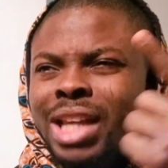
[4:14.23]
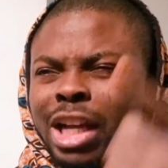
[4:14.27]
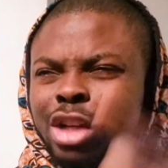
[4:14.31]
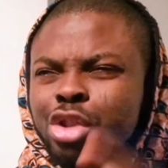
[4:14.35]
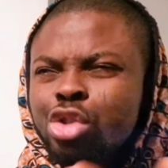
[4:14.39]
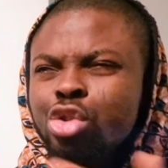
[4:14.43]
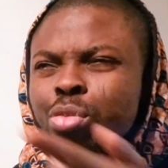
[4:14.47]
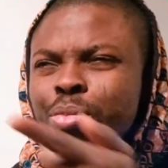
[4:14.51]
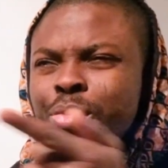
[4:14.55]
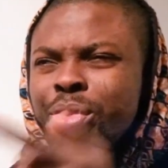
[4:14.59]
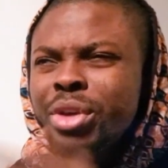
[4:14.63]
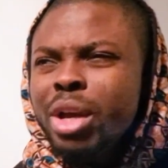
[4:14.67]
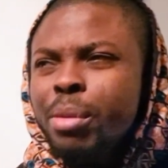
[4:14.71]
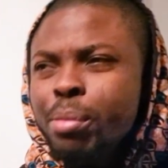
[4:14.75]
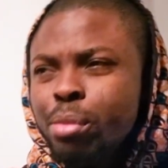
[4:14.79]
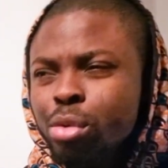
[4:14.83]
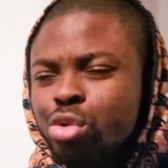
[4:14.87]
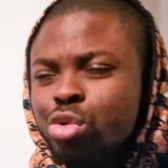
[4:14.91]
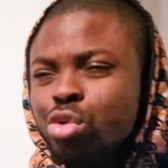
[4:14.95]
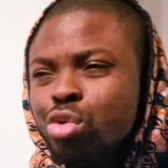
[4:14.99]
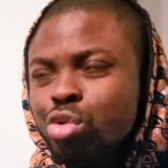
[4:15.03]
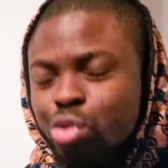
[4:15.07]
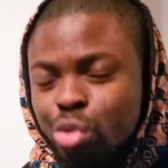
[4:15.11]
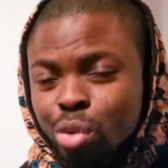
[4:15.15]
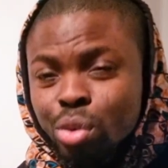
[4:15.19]
that should be able
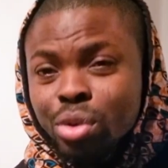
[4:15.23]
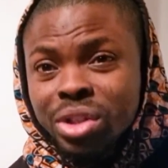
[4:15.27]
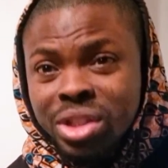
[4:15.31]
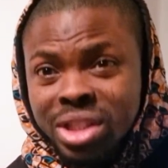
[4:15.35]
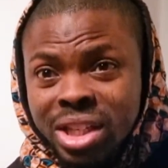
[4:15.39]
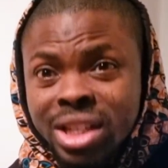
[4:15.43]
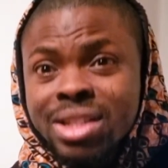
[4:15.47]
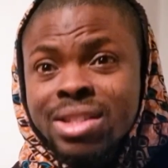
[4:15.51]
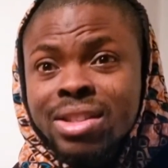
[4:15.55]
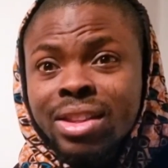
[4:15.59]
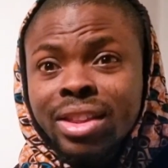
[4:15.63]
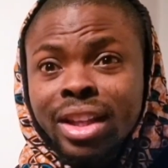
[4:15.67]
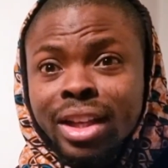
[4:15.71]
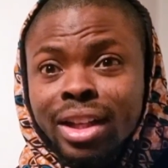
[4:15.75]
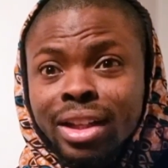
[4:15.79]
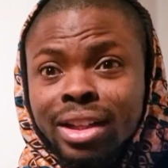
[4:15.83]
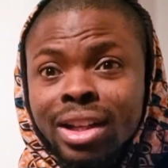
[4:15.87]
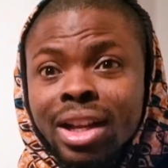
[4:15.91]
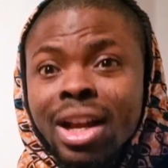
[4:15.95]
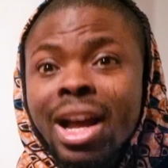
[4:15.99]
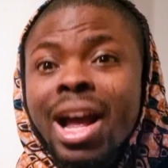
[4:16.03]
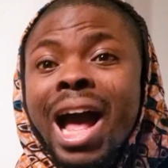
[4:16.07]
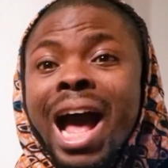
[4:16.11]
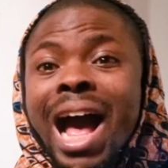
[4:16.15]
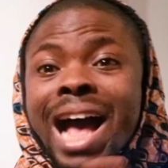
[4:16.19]
to do this
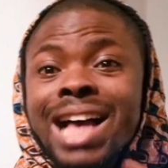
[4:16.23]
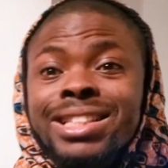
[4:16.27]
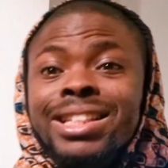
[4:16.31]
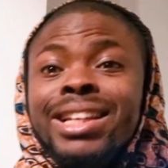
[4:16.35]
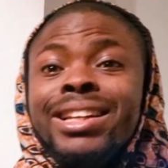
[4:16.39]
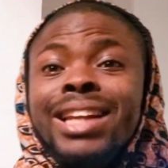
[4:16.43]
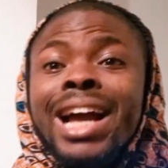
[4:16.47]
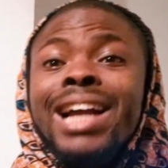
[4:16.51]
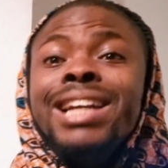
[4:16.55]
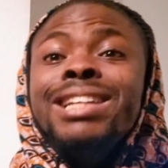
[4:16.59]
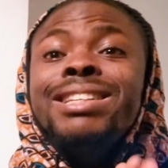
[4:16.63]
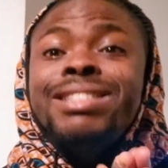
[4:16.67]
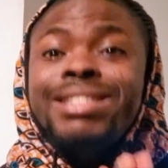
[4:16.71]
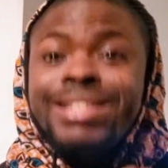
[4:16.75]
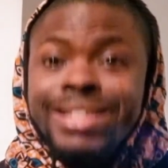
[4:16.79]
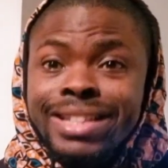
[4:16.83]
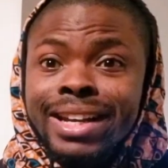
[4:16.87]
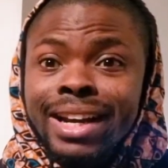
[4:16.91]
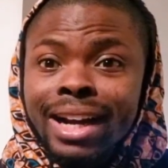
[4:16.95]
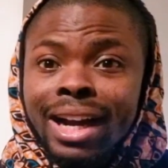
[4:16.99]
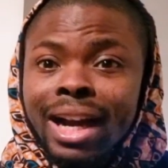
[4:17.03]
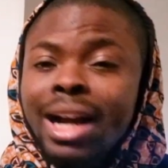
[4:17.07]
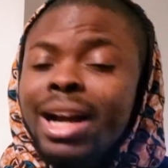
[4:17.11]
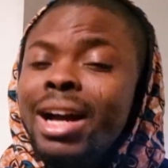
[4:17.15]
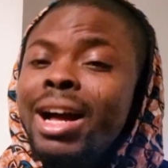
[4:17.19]
thing as an
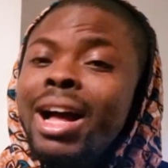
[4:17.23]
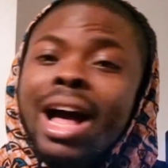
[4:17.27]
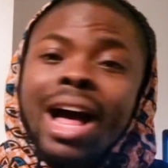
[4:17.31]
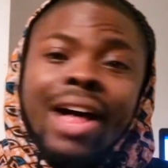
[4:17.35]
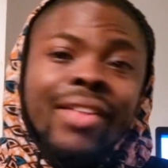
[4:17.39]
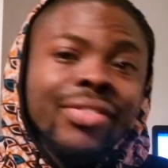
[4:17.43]
idea,